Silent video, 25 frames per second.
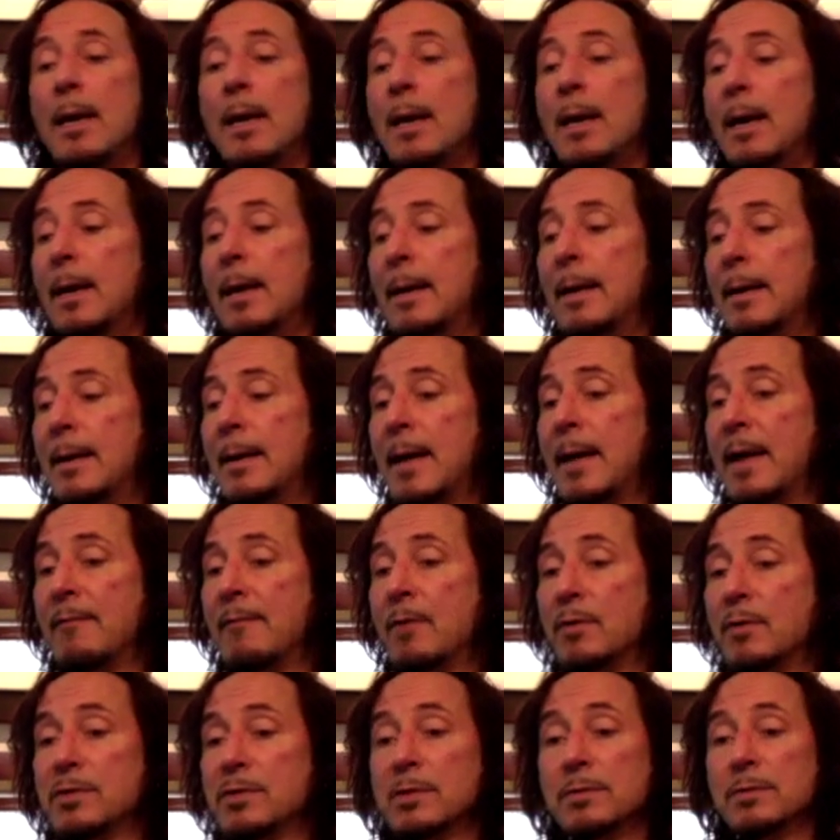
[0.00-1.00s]
I've
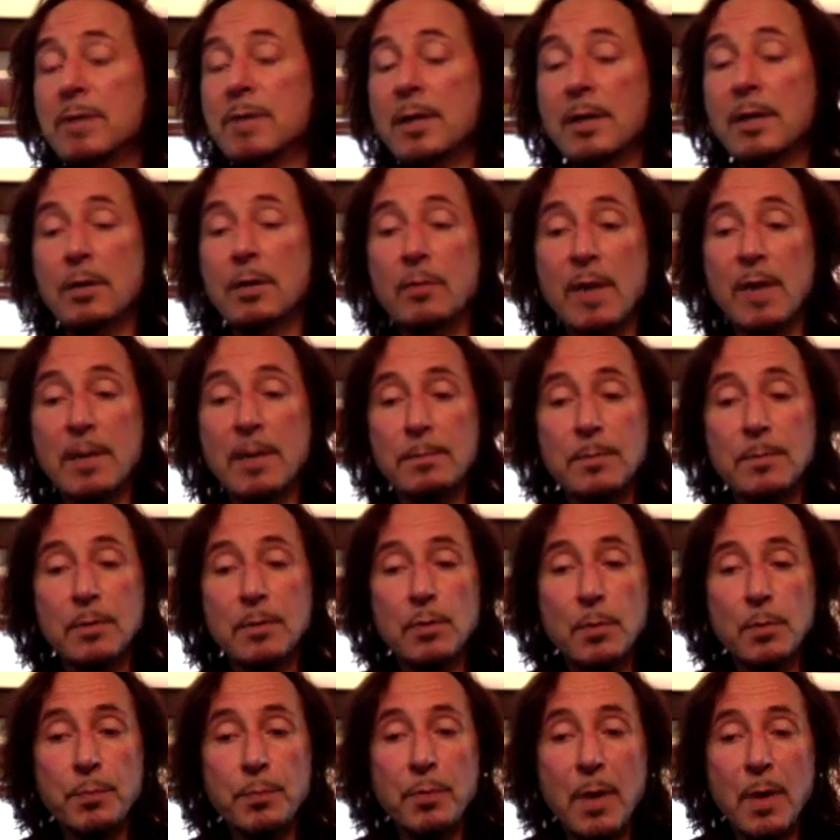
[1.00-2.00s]
also done a great
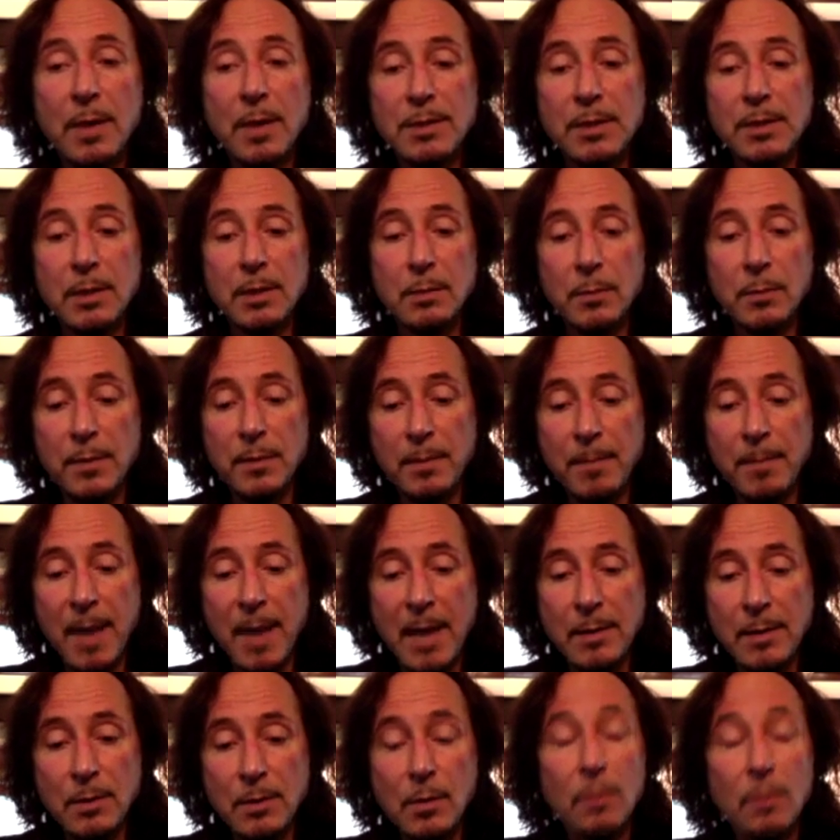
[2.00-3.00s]
new project with a
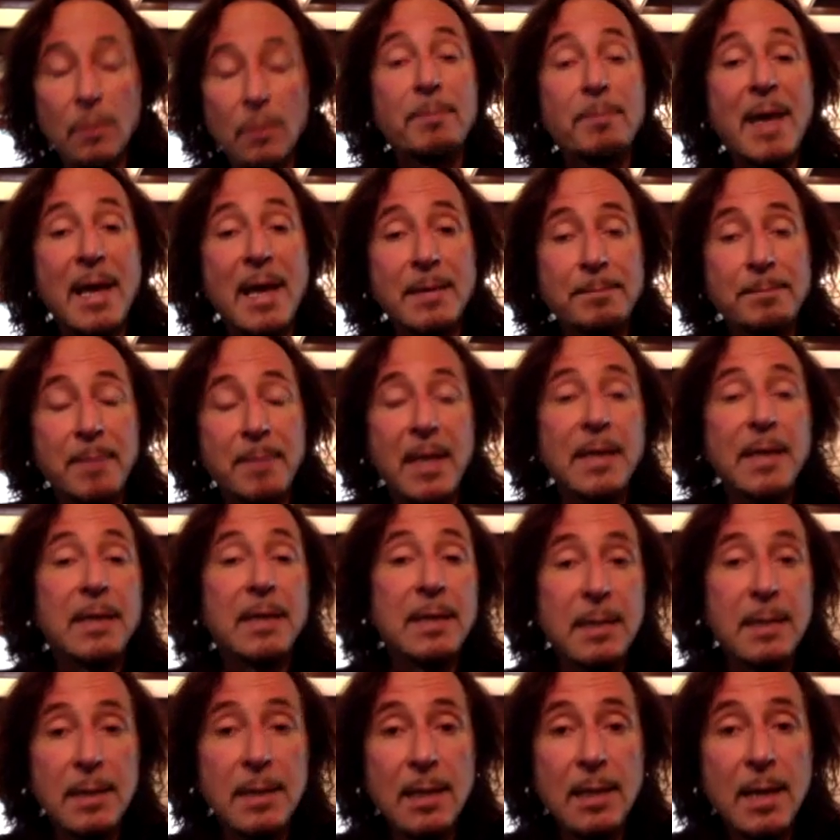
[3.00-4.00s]
band called Bad
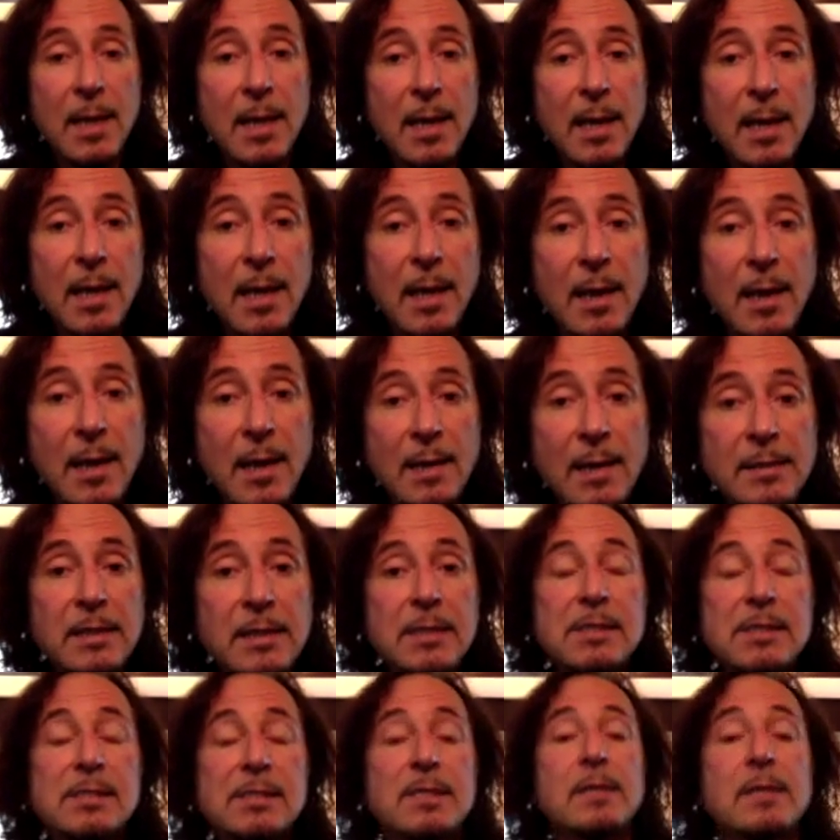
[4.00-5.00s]
Penny, and I did
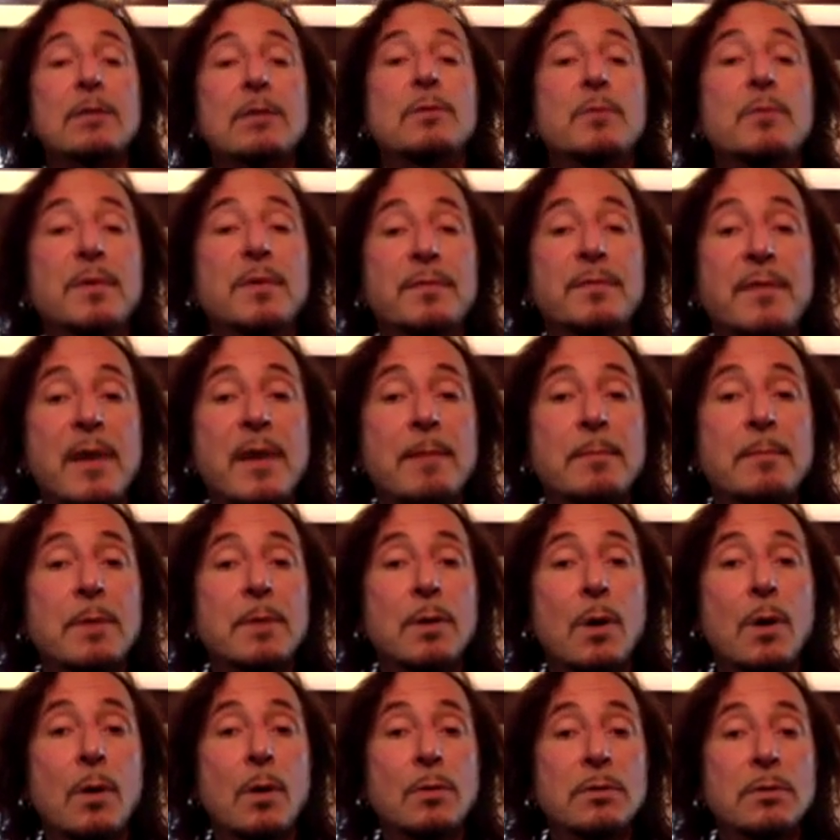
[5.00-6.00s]
a single with them
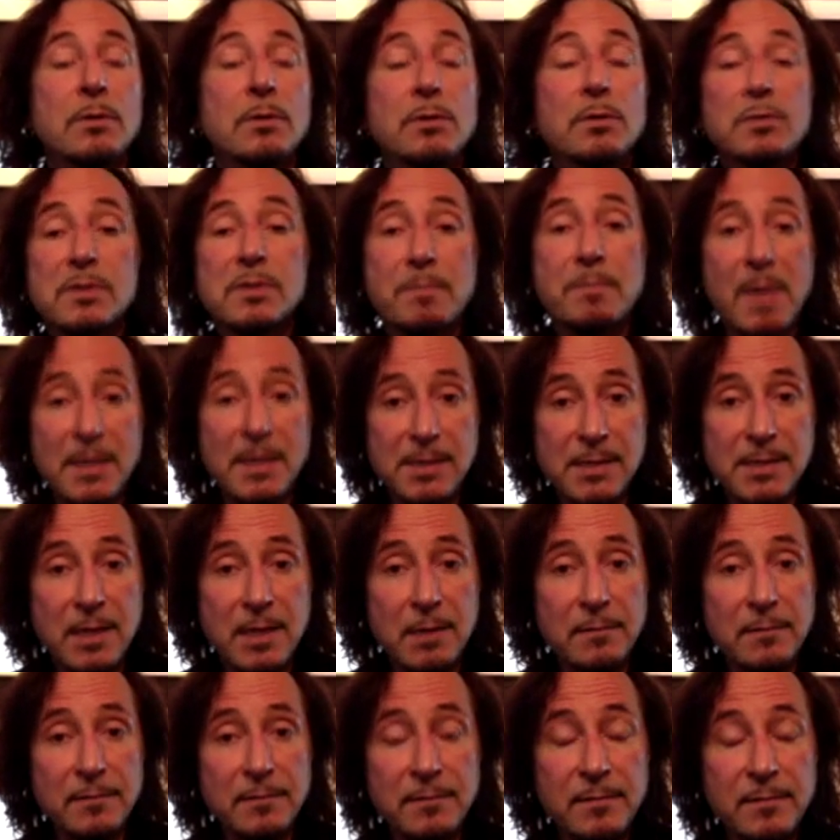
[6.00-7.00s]
called Lose
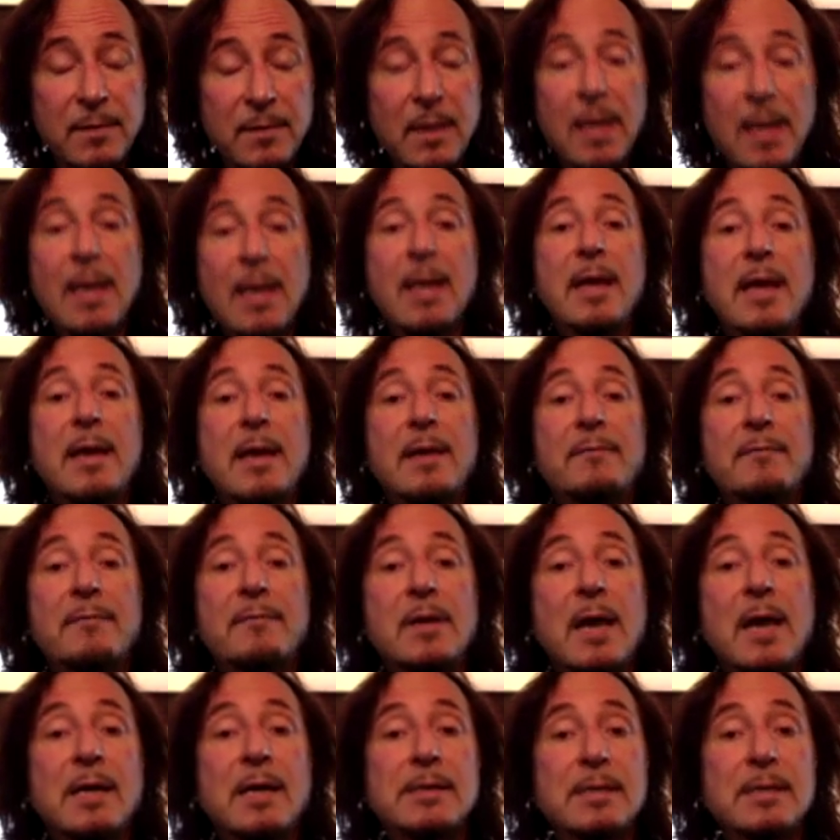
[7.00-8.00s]
Myself. If you
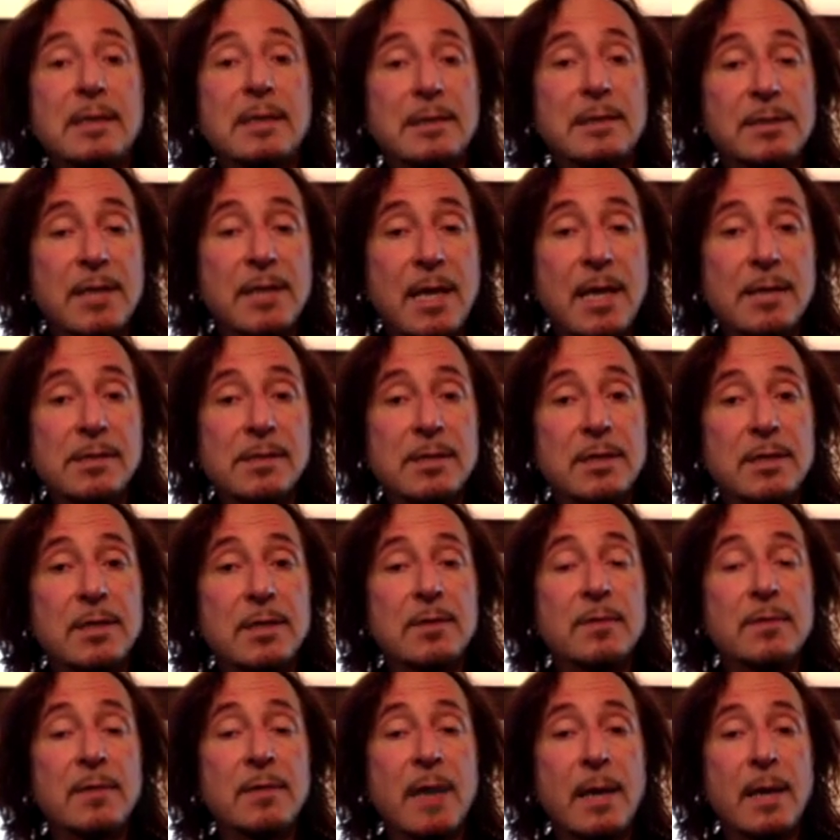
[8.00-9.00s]
guys get a chance to
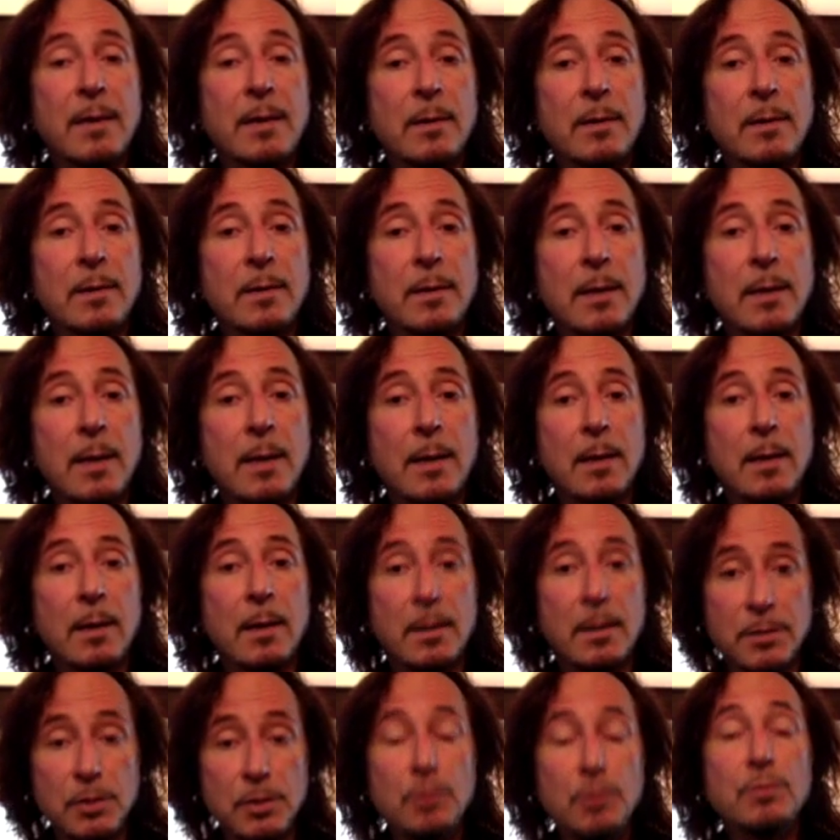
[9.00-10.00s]
hear that on
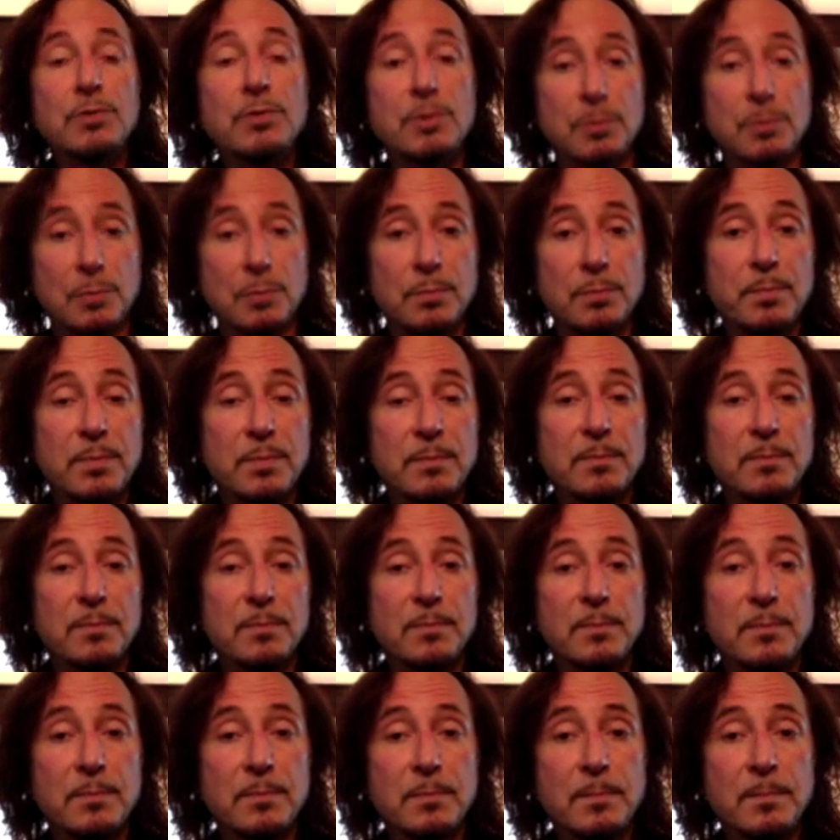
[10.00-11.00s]
YouTube,
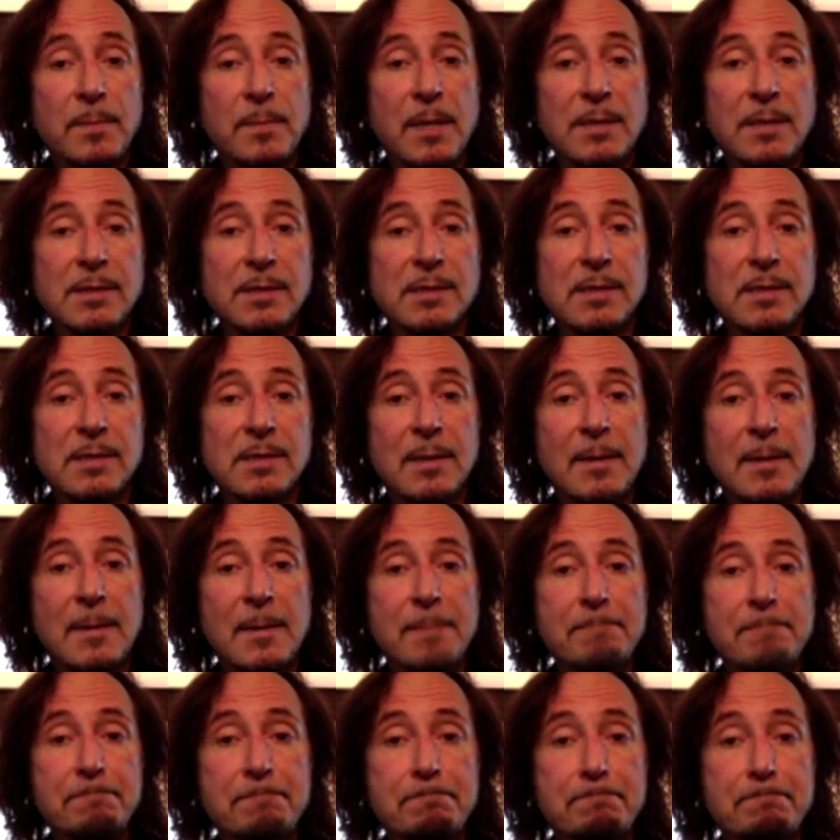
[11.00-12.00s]
that's
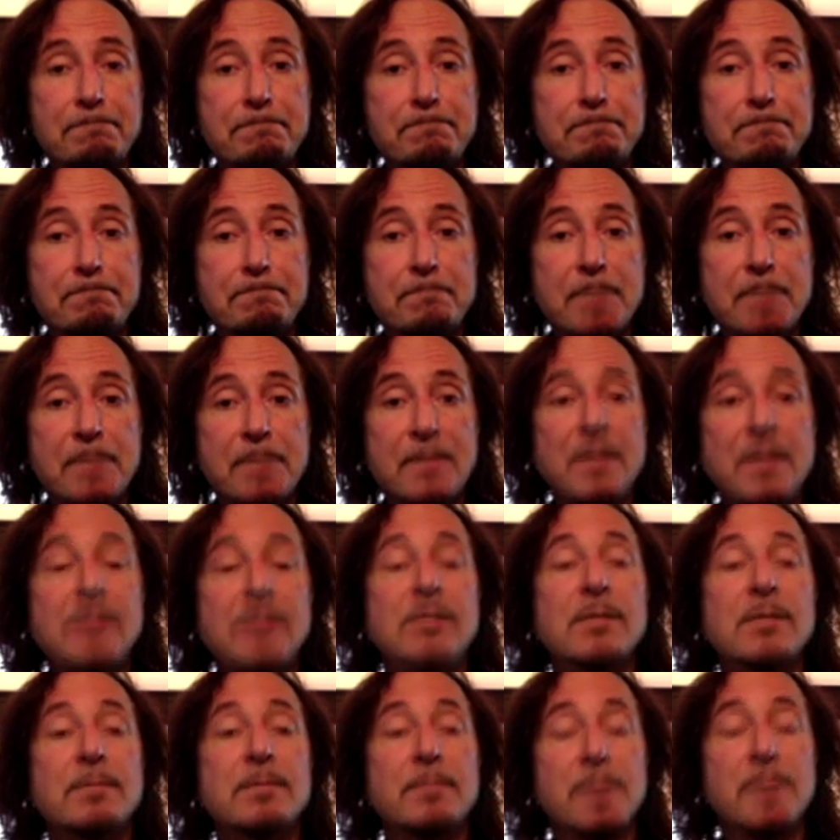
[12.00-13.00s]

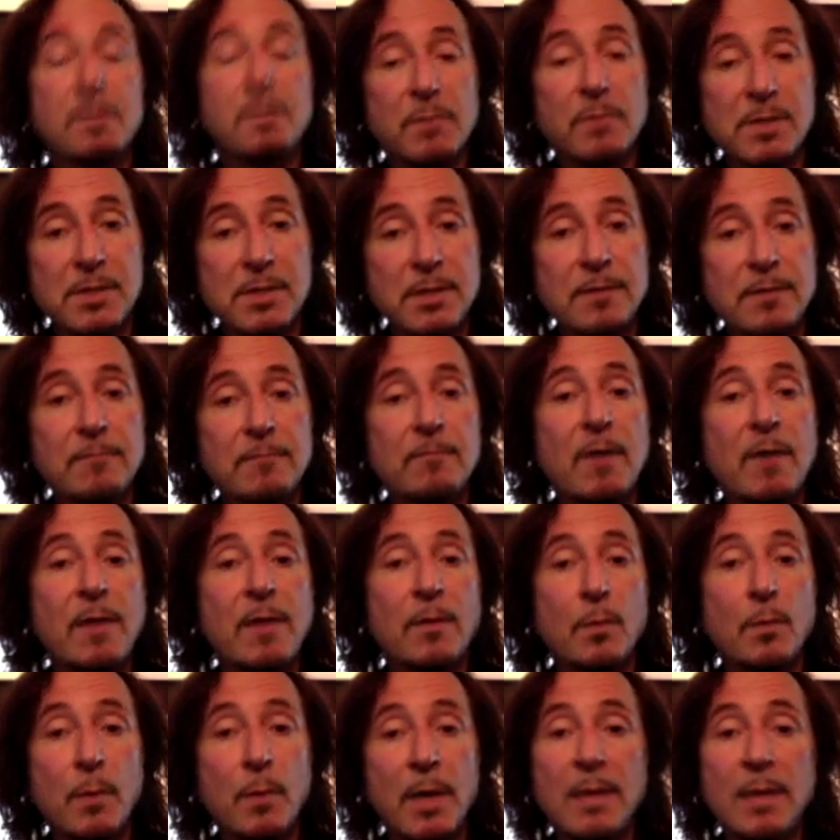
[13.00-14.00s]
been received
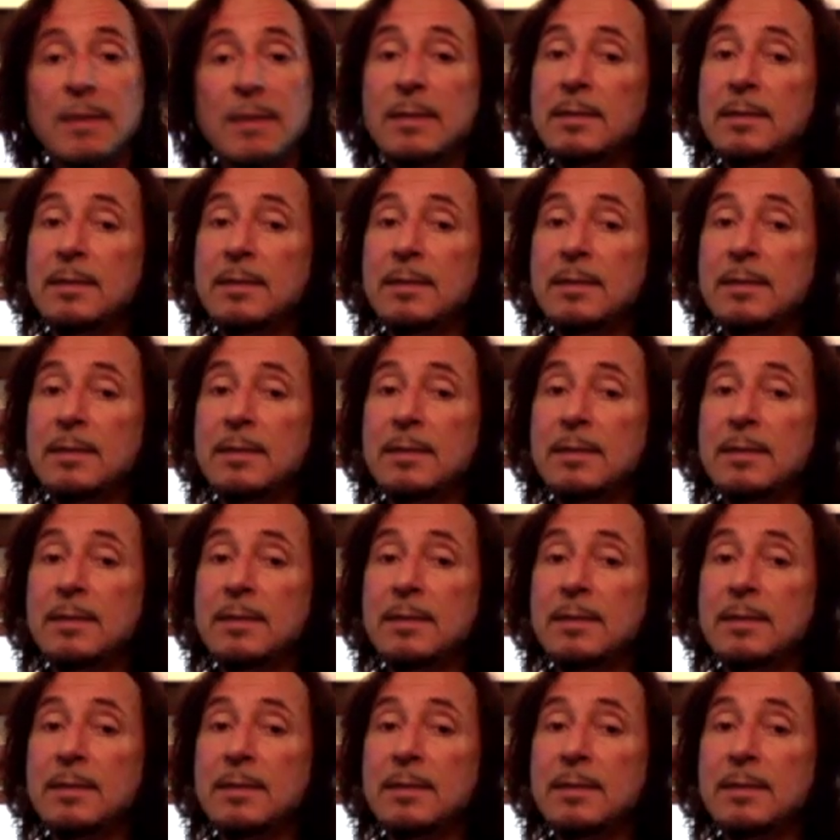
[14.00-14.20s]
rather well.